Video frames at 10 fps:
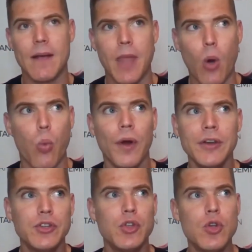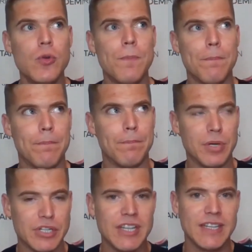a 1 to
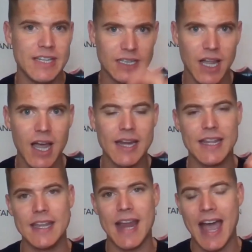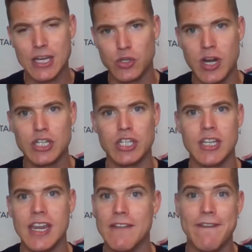2% decline in hydration
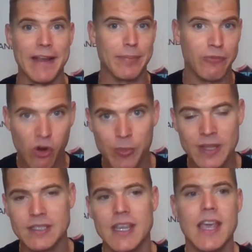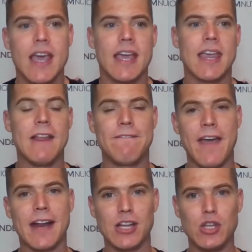can affect performance, can
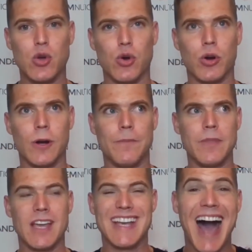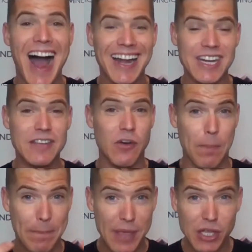affect your cognitive
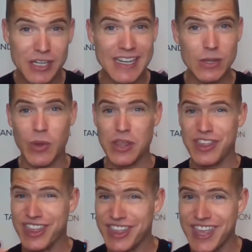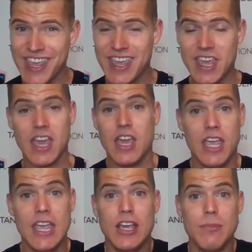ability, the way you think.
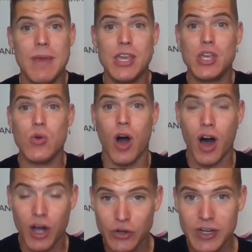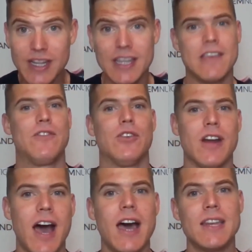It could make you hungry if you're
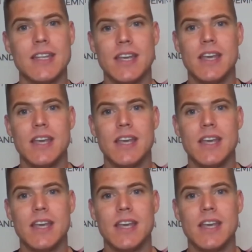not